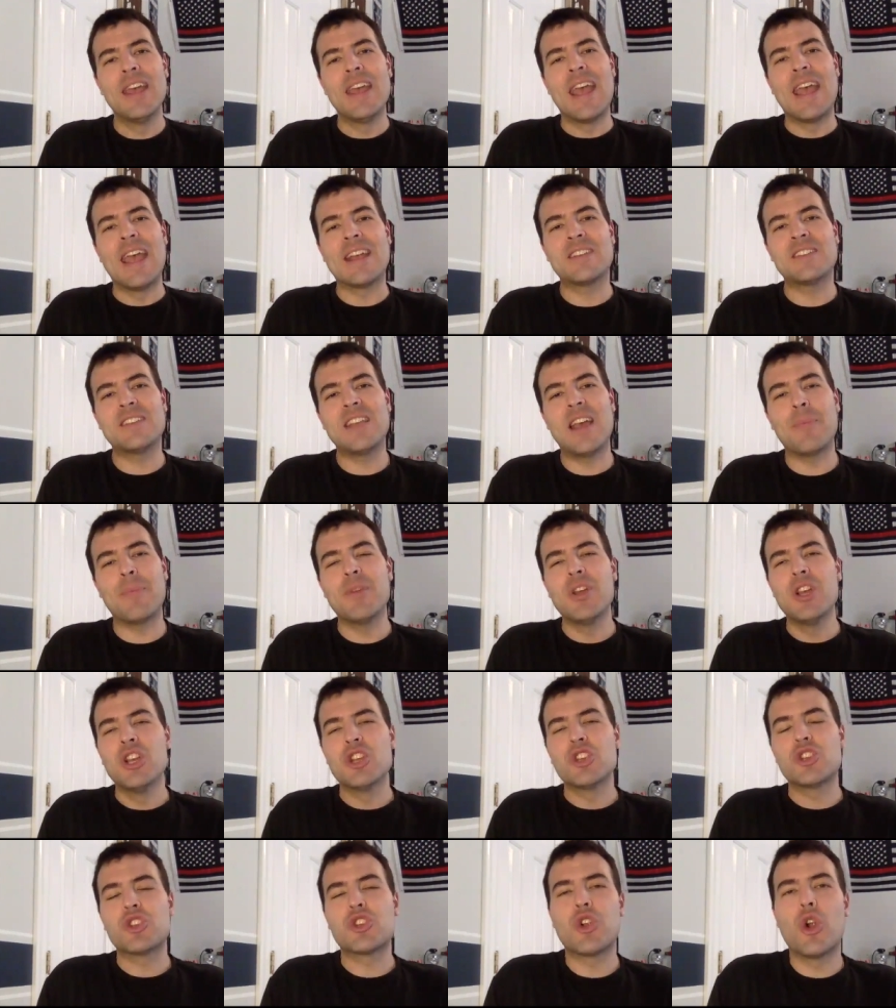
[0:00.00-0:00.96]
except
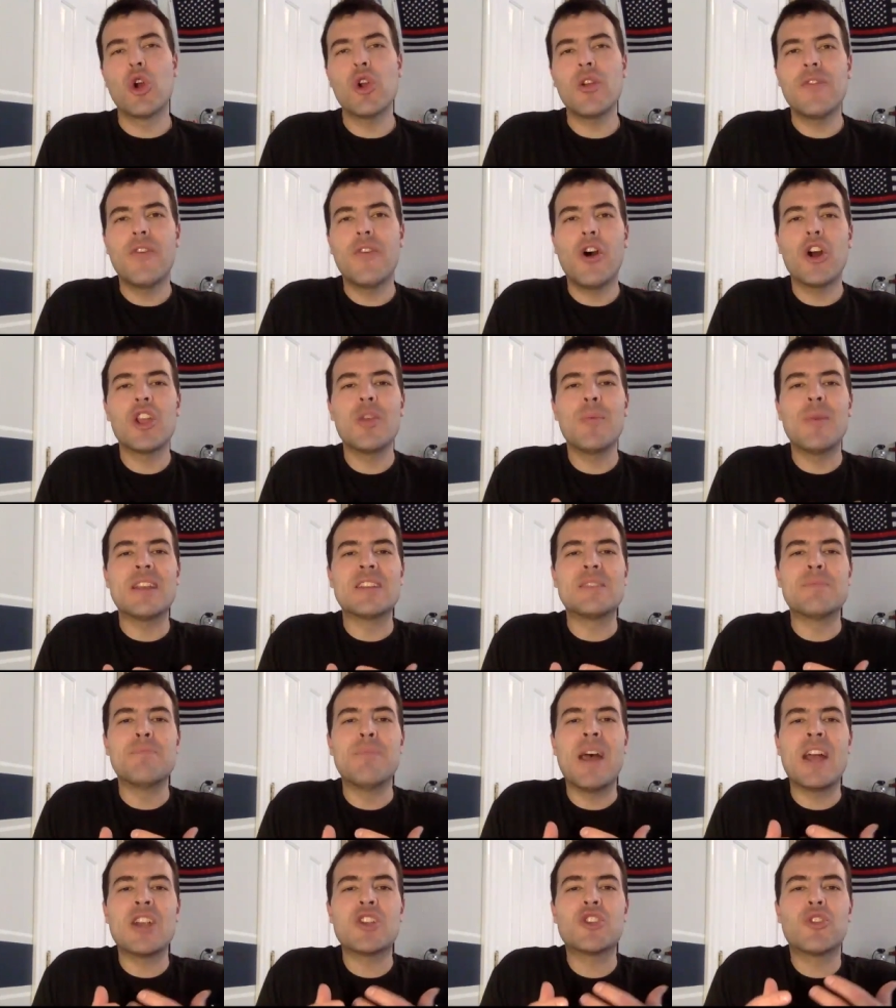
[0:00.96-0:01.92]
stroke volume is
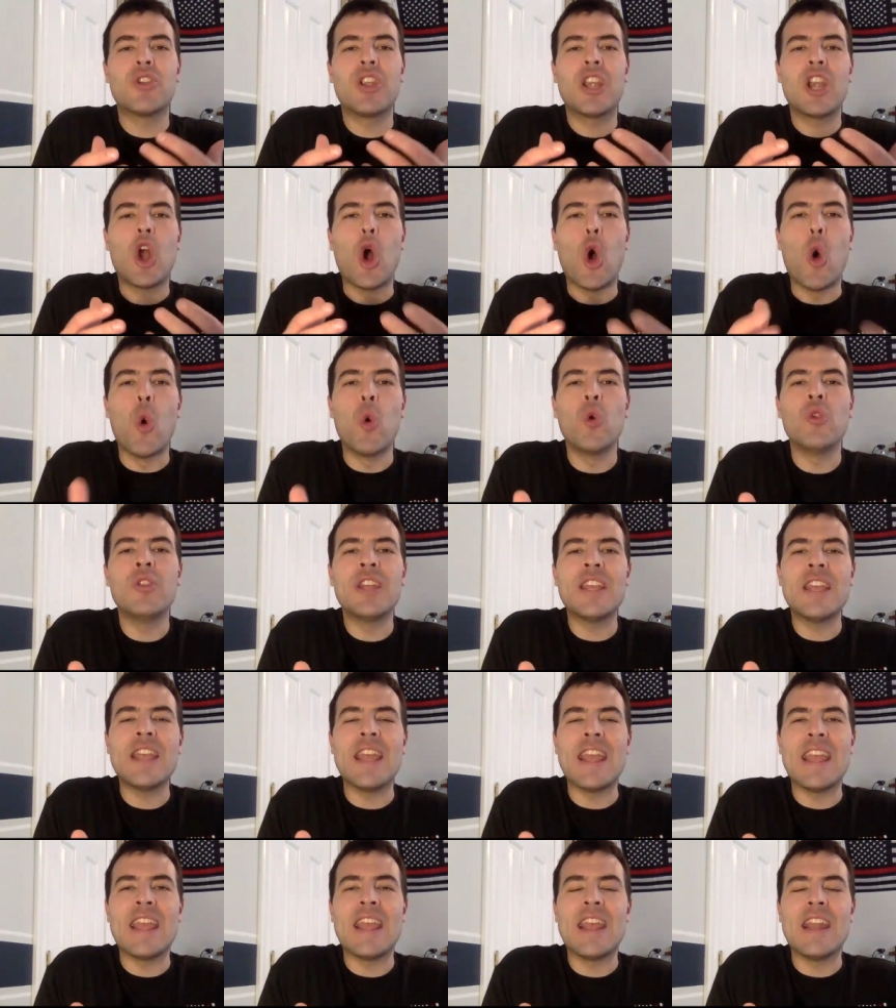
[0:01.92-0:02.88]
measuring
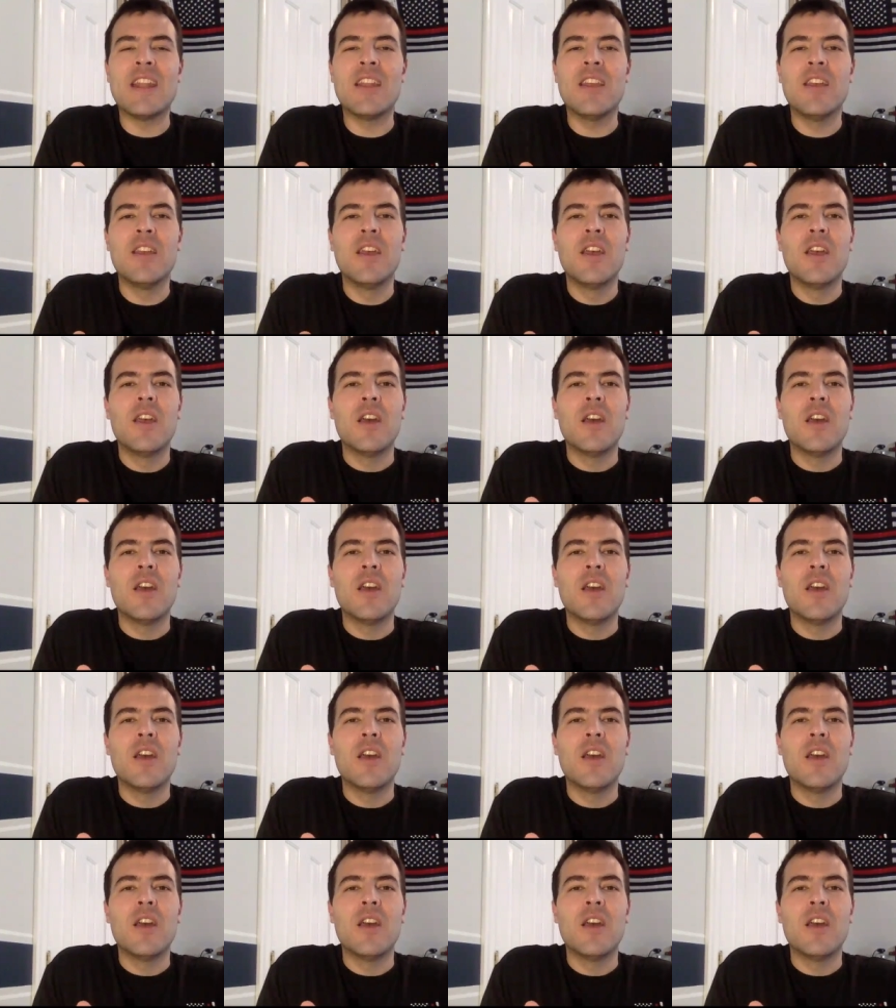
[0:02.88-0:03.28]
only in